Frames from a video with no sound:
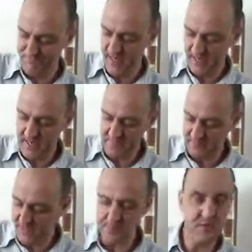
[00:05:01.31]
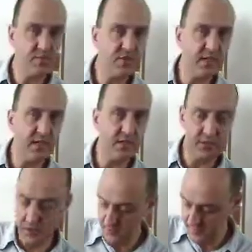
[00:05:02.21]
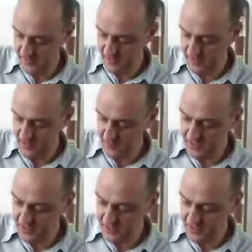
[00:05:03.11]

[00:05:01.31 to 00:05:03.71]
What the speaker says: yeah, kind of Gibson style tunematic